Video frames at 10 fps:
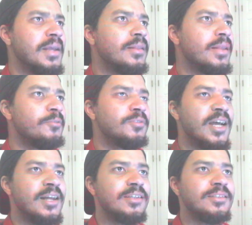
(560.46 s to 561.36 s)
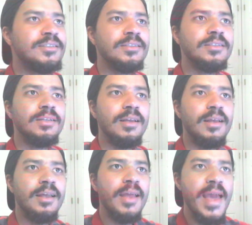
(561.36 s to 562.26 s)
like Utada's
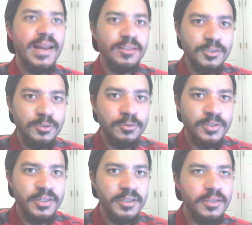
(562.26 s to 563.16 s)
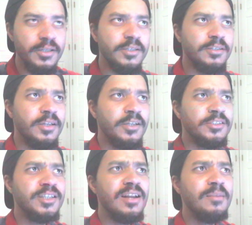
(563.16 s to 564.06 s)
attitude in it, and
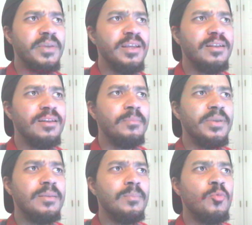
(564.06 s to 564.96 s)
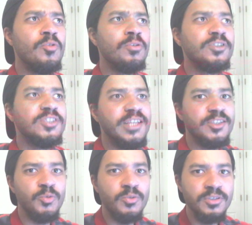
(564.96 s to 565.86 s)
she's kind of being a bit more
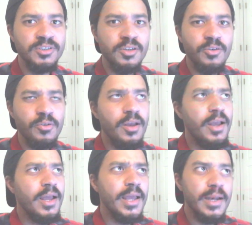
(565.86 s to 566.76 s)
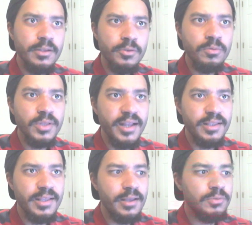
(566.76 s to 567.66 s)
sexual in the song. And I do
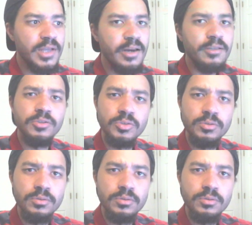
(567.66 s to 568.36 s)
like that Utada's,